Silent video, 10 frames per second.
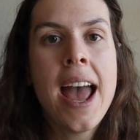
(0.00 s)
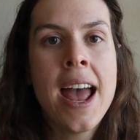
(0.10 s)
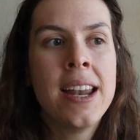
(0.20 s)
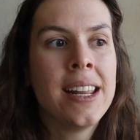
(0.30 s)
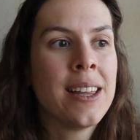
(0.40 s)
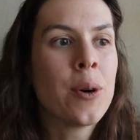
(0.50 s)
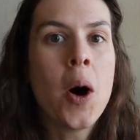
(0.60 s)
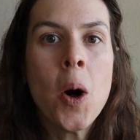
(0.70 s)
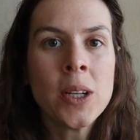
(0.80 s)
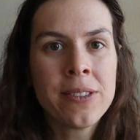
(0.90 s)
and they were
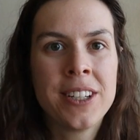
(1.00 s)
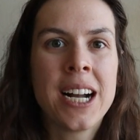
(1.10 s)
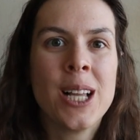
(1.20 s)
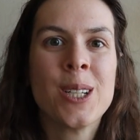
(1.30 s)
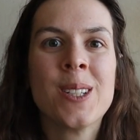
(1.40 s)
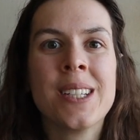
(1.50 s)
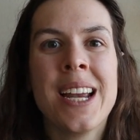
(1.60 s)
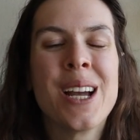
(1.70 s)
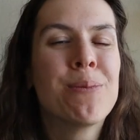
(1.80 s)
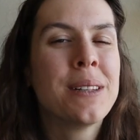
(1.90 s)
all different colors
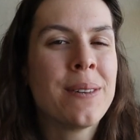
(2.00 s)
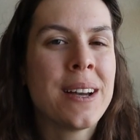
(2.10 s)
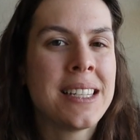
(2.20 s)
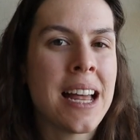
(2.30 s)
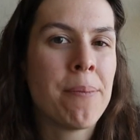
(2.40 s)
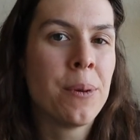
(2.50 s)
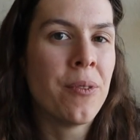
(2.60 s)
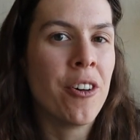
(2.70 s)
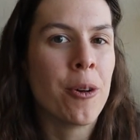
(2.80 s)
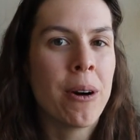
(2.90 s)
and I believe I snapped a
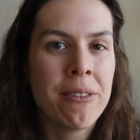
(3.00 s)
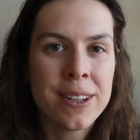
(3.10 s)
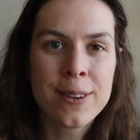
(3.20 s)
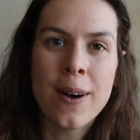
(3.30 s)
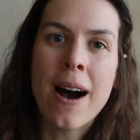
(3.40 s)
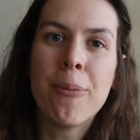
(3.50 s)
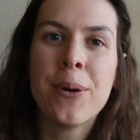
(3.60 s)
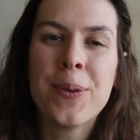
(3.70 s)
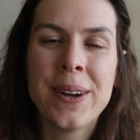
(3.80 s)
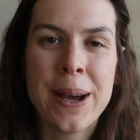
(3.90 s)
photo of it so I'll
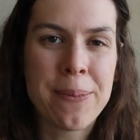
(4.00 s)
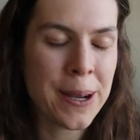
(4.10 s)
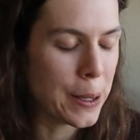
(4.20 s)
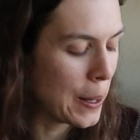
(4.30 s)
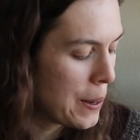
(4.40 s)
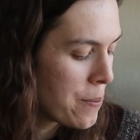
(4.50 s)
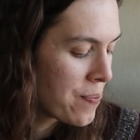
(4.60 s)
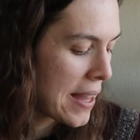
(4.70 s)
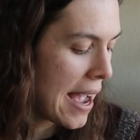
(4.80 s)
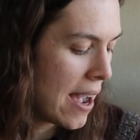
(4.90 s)
put one up here
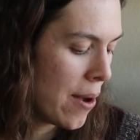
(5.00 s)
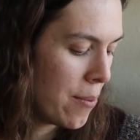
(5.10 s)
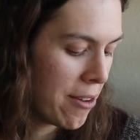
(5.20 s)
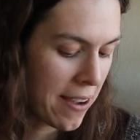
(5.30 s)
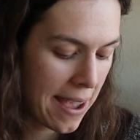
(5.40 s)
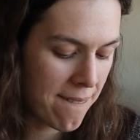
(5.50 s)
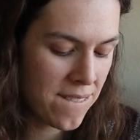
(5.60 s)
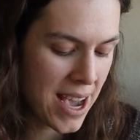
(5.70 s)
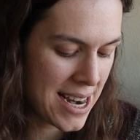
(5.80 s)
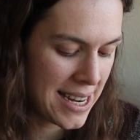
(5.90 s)
um, if I can
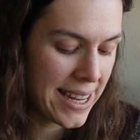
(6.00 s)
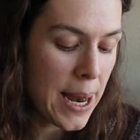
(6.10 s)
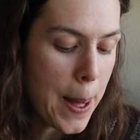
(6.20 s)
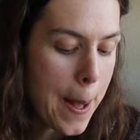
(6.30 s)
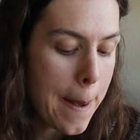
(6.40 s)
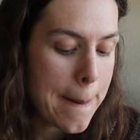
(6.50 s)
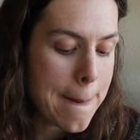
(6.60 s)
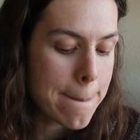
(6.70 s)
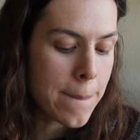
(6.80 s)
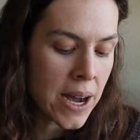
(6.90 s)
find it
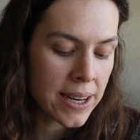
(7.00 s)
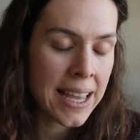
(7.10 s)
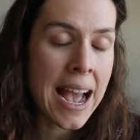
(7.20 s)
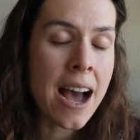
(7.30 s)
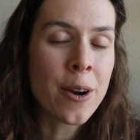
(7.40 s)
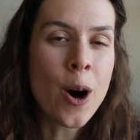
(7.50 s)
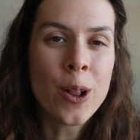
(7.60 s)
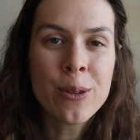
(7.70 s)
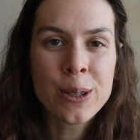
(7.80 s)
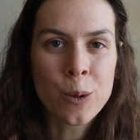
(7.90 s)
but they had
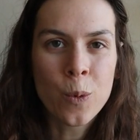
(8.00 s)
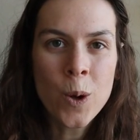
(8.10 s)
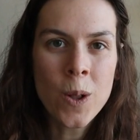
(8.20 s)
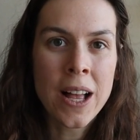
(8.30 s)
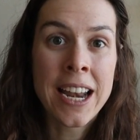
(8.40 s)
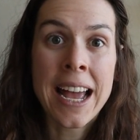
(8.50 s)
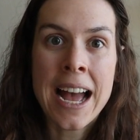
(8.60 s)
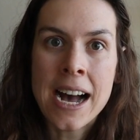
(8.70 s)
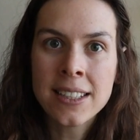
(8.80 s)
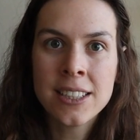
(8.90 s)
all of this wool and I
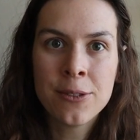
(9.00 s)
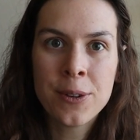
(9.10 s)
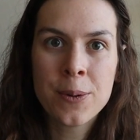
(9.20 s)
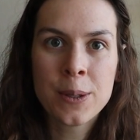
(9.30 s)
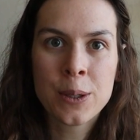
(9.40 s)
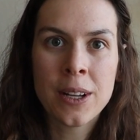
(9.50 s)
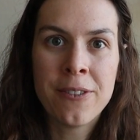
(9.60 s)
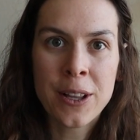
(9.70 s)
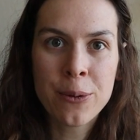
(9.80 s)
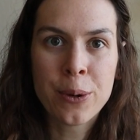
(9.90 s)
asked if it was
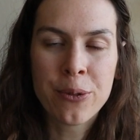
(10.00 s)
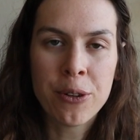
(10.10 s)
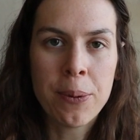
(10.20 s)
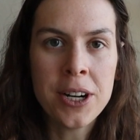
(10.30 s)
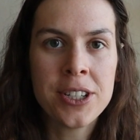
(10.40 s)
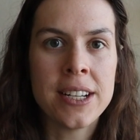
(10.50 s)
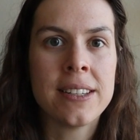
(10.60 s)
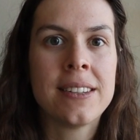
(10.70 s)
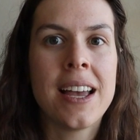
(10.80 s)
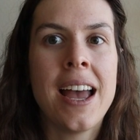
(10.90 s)
available for
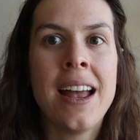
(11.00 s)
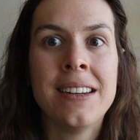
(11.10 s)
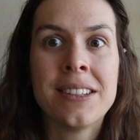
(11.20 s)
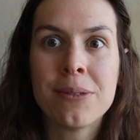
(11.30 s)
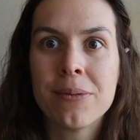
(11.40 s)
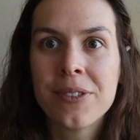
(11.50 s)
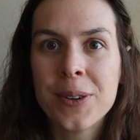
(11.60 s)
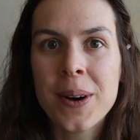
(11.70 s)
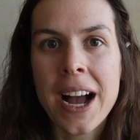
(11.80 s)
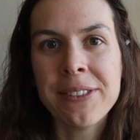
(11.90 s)
purchase and
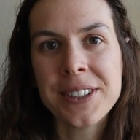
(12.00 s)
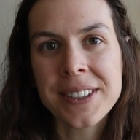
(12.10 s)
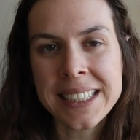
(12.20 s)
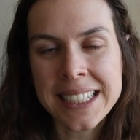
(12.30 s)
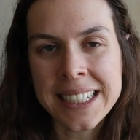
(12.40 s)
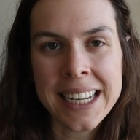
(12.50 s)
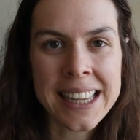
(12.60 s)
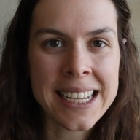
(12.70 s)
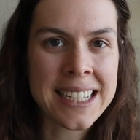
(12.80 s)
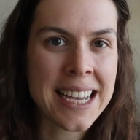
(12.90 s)
for whatever reason
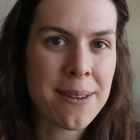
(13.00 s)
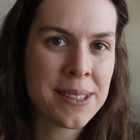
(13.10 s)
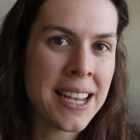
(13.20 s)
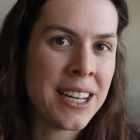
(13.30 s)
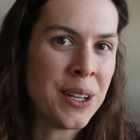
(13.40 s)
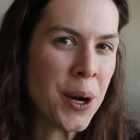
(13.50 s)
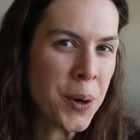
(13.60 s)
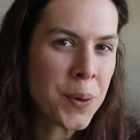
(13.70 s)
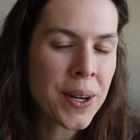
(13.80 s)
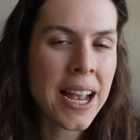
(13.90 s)
they kept saying
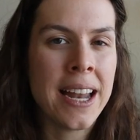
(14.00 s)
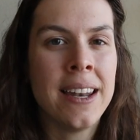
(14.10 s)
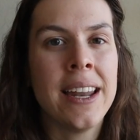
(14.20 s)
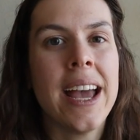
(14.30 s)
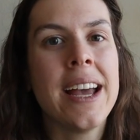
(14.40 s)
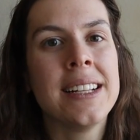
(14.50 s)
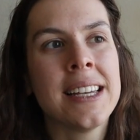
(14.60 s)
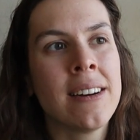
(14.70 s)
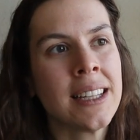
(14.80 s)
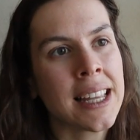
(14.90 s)
no and it
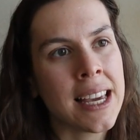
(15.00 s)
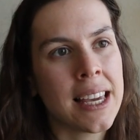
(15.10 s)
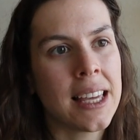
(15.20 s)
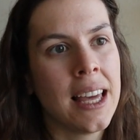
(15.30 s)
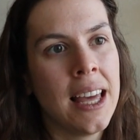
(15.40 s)
sounded like